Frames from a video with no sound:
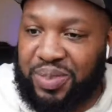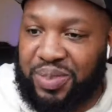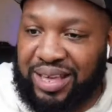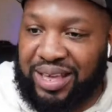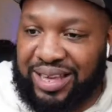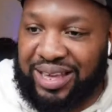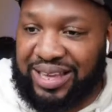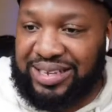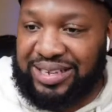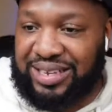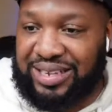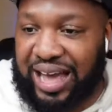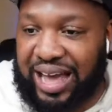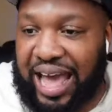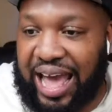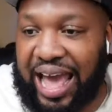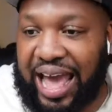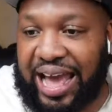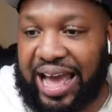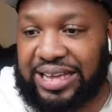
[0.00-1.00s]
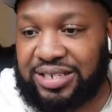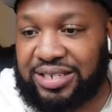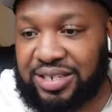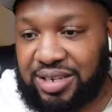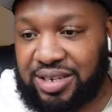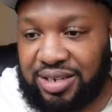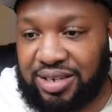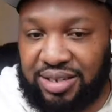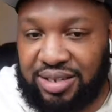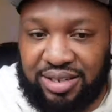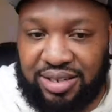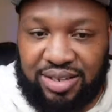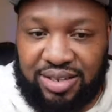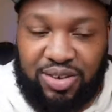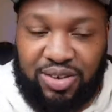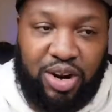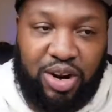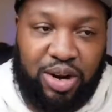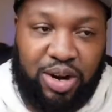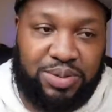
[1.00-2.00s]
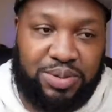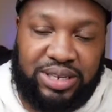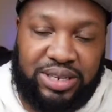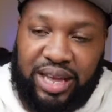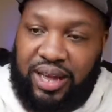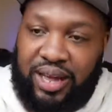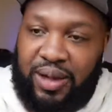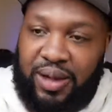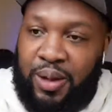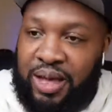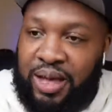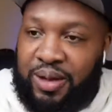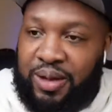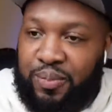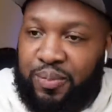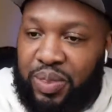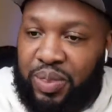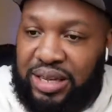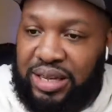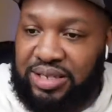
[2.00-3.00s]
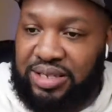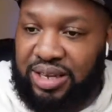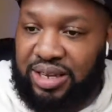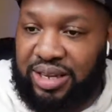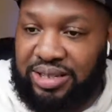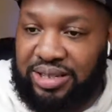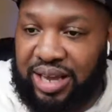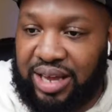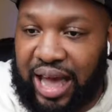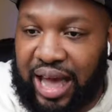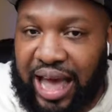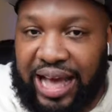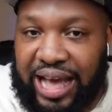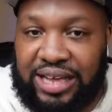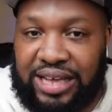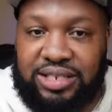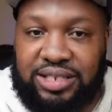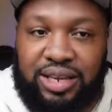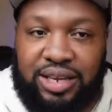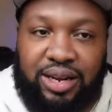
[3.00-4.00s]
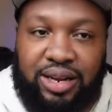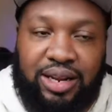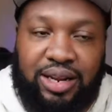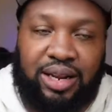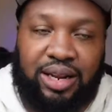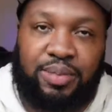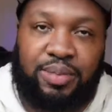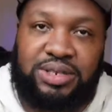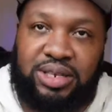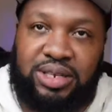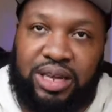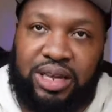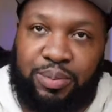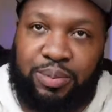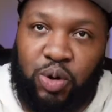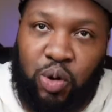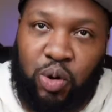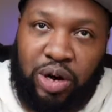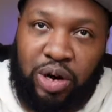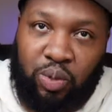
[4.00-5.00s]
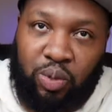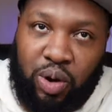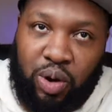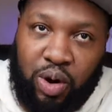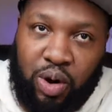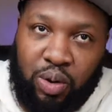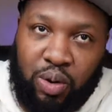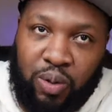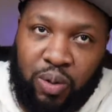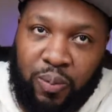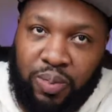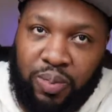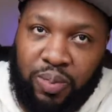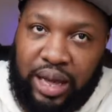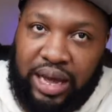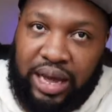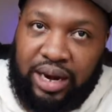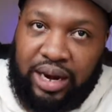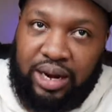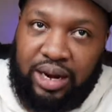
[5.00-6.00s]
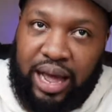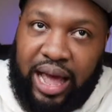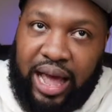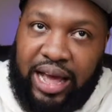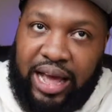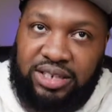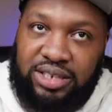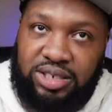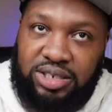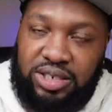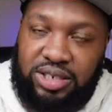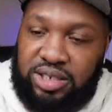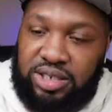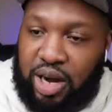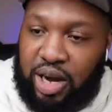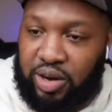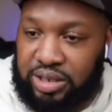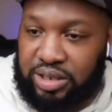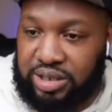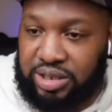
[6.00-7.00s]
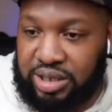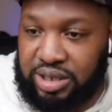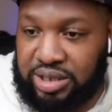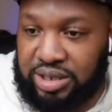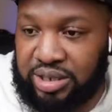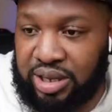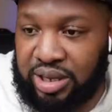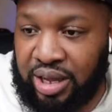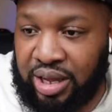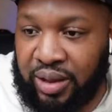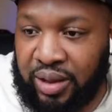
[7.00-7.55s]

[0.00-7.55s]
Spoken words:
It's an ask. You know what I'm saying? It's an ask. And let me see, I'm doing it wrong. Ash just taught us this.